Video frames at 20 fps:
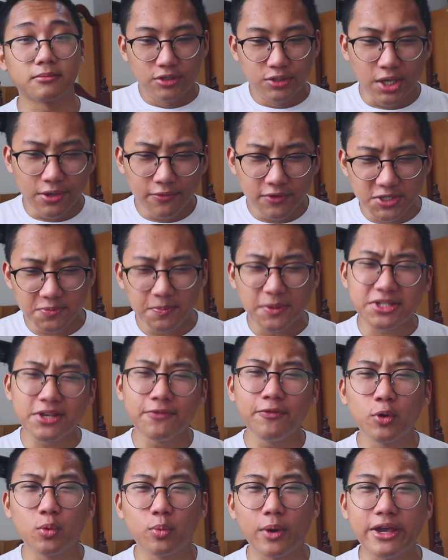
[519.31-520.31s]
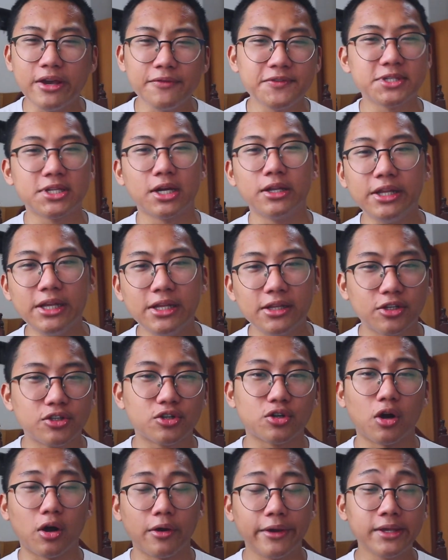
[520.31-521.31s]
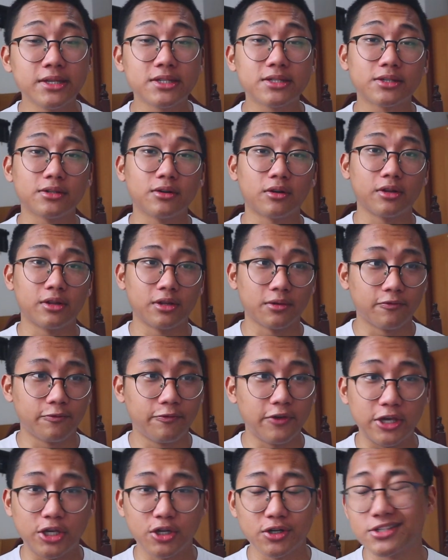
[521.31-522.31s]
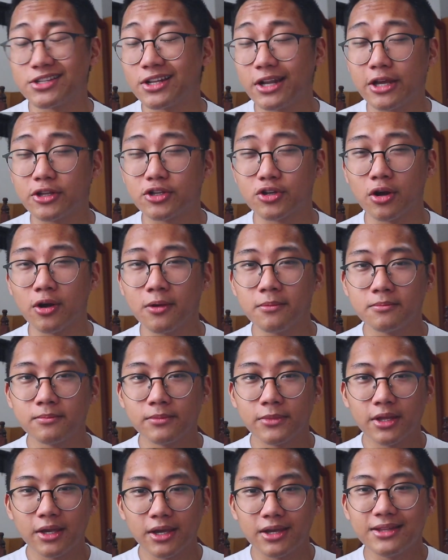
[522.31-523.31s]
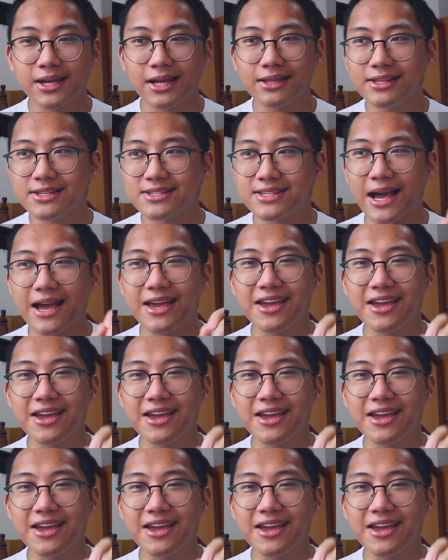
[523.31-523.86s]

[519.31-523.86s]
So I have a specific way of studying the drawings or the figures that I draw, and that is I